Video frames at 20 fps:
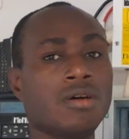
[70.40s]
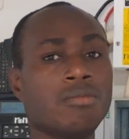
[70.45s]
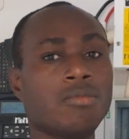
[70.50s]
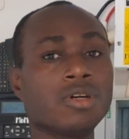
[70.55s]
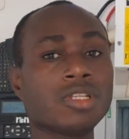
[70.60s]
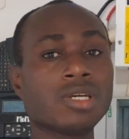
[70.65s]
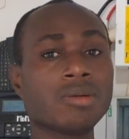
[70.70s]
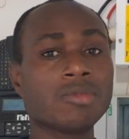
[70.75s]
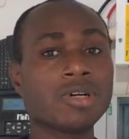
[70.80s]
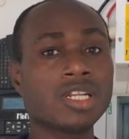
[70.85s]

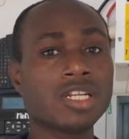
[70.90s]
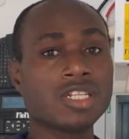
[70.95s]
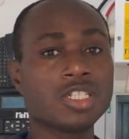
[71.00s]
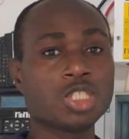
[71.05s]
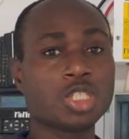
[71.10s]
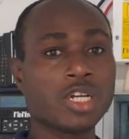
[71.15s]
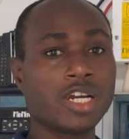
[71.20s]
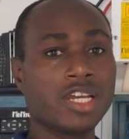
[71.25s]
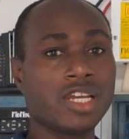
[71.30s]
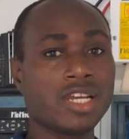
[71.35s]
But I'm gonna
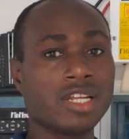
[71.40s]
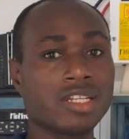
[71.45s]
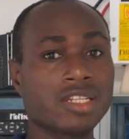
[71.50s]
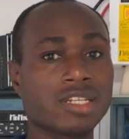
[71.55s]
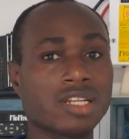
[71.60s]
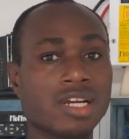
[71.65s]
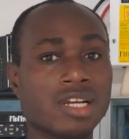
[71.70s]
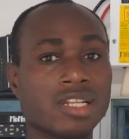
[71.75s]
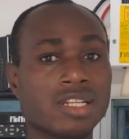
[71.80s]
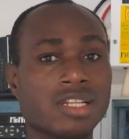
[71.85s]
try
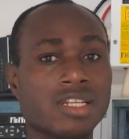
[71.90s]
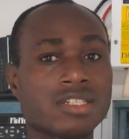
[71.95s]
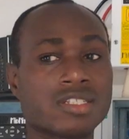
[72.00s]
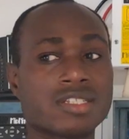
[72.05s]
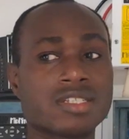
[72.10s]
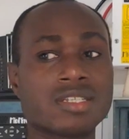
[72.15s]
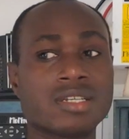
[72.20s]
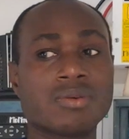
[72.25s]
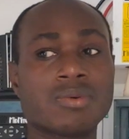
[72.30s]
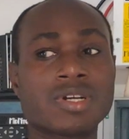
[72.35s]
and, and
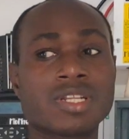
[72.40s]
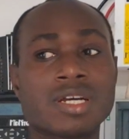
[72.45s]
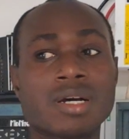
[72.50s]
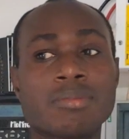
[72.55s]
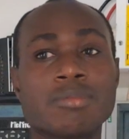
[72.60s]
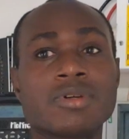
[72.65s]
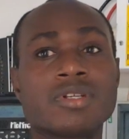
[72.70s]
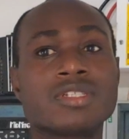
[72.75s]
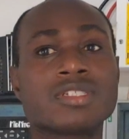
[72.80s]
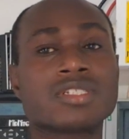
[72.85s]
let's see what
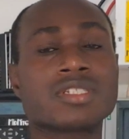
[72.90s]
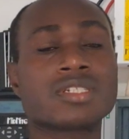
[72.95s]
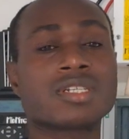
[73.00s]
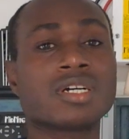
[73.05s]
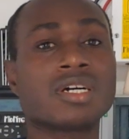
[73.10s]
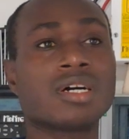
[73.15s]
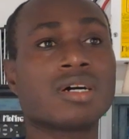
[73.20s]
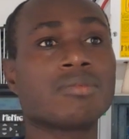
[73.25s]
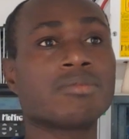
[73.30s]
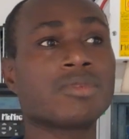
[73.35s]
happens.
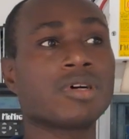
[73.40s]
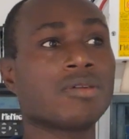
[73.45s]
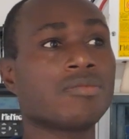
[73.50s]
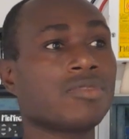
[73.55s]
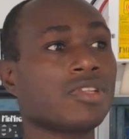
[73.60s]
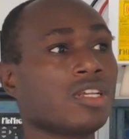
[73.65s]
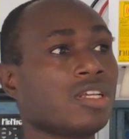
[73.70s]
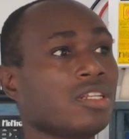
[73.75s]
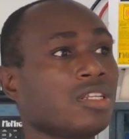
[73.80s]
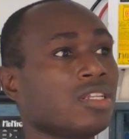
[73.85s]
Um,
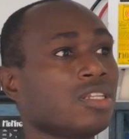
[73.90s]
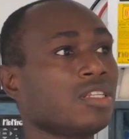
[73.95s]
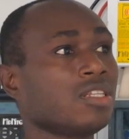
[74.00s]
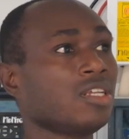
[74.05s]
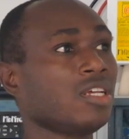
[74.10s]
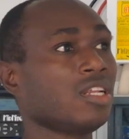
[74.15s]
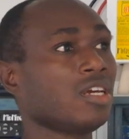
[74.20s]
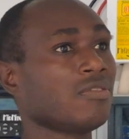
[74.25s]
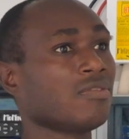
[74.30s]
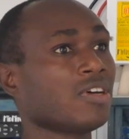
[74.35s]
and then,
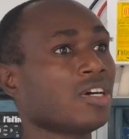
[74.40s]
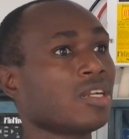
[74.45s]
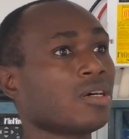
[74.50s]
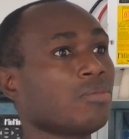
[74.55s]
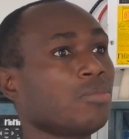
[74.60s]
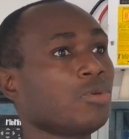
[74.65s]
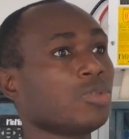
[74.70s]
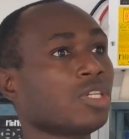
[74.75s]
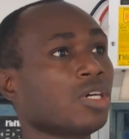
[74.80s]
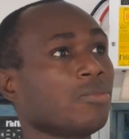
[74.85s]
then I'm
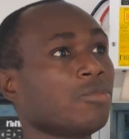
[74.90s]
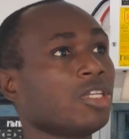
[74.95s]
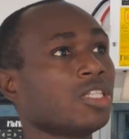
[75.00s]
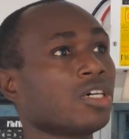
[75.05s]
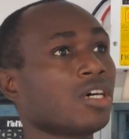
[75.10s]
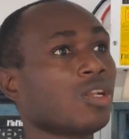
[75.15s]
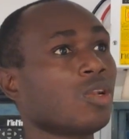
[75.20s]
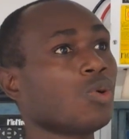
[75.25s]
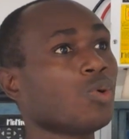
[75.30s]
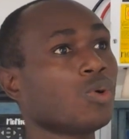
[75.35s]
gonna put a bit
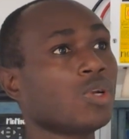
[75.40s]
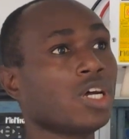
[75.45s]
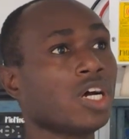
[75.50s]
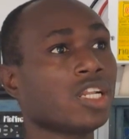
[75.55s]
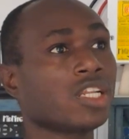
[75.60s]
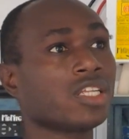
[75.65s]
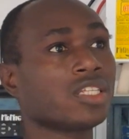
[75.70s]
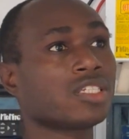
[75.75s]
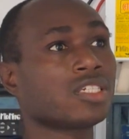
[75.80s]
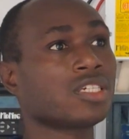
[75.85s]
of load
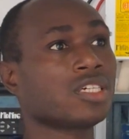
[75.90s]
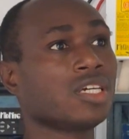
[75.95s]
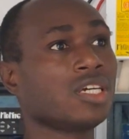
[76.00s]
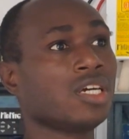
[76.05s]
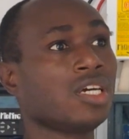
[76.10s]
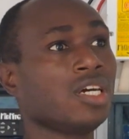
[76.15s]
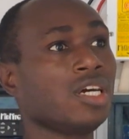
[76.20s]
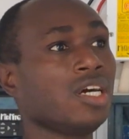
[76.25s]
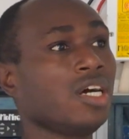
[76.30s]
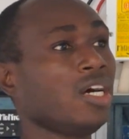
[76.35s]
on it.
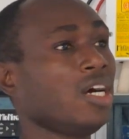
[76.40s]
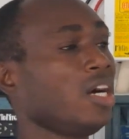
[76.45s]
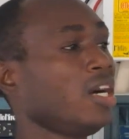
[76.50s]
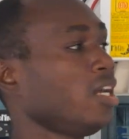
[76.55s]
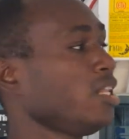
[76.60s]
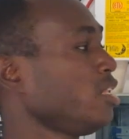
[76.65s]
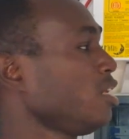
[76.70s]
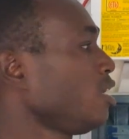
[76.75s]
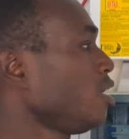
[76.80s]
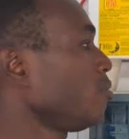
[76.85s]

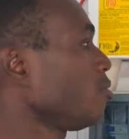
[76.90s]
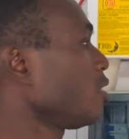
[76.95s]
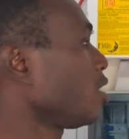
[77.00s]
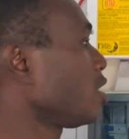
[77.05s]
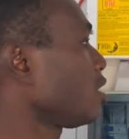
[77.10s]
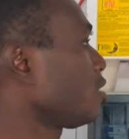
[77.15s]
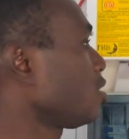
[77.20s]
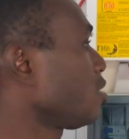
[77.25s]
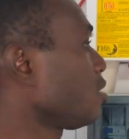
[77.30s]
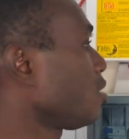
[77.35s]
And then I'm
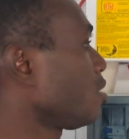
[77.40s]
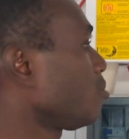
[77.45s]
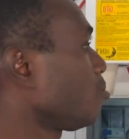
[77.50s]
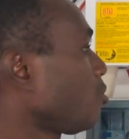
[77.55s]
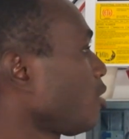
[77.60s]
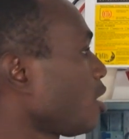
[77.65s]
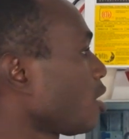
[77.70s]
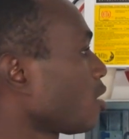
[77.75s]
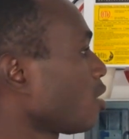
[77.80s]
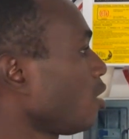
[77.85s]
gonna turn
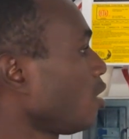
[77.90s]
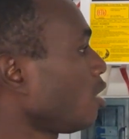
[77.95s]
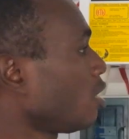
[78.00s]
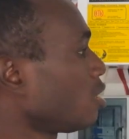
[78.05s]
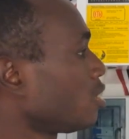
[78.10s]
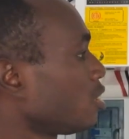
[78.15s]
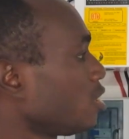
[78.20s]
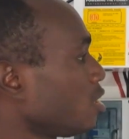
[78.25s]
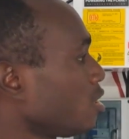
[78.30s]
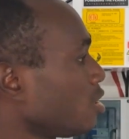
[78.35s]
back
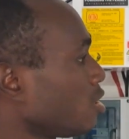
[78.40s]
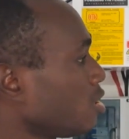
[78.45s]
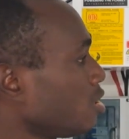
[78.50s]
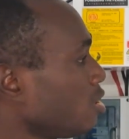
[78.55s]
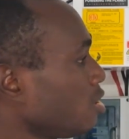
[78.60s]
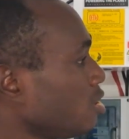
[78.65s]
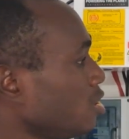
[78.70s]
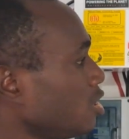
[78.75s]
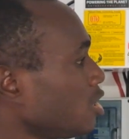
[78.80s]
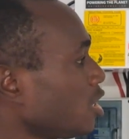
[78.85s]
on the
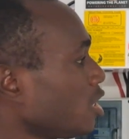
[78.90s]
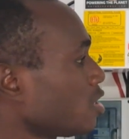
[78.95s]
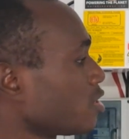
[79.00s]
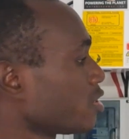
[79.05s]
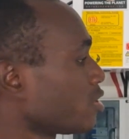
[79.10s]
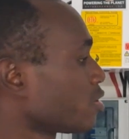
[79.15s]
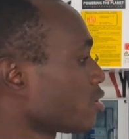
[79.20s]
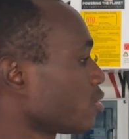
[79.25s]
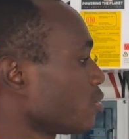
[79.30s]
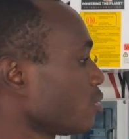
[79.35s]

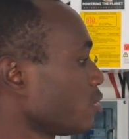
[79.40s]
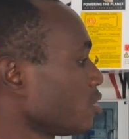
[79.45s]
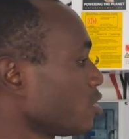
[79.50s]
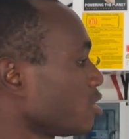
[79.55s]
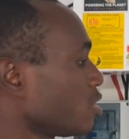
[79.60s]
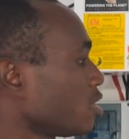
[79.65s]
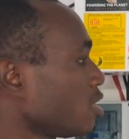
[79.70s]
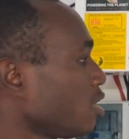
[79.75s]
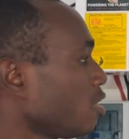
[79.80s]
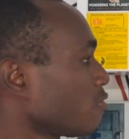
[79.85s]
charging
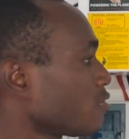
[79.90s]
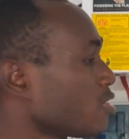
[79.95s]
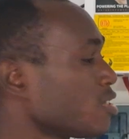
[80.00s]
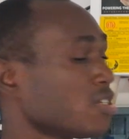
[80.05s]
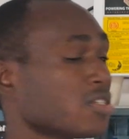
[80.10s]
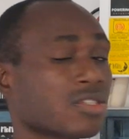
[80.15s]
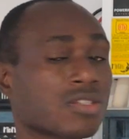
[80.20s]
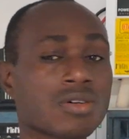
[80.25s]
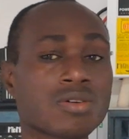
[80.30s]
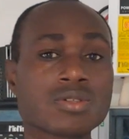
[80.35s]
source. I have
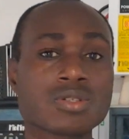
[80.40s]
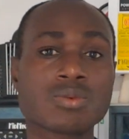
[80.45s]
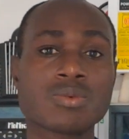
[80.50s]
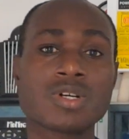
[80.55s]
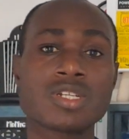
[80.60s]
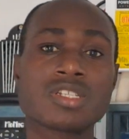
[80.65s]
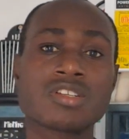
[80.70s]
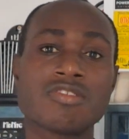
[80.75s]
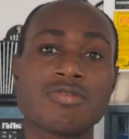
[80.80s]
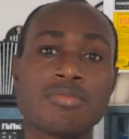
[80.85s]
6,000
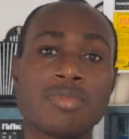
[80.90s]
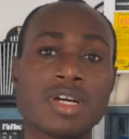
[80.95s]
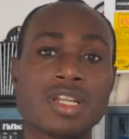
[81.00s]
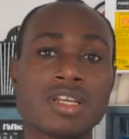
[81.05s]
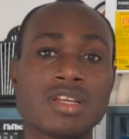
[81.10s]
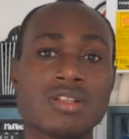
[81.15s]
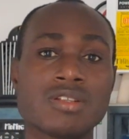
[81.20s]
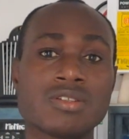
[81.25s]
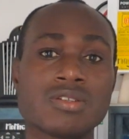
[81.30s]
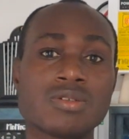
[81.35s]
watts of
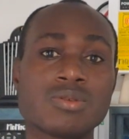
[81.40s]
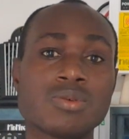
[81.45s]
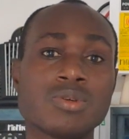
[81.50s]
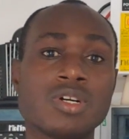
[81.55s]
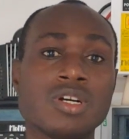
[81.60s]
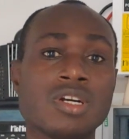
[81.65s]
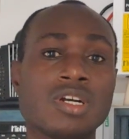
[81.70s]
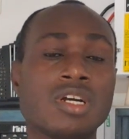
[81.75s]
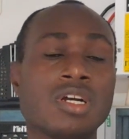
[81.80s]
panel now.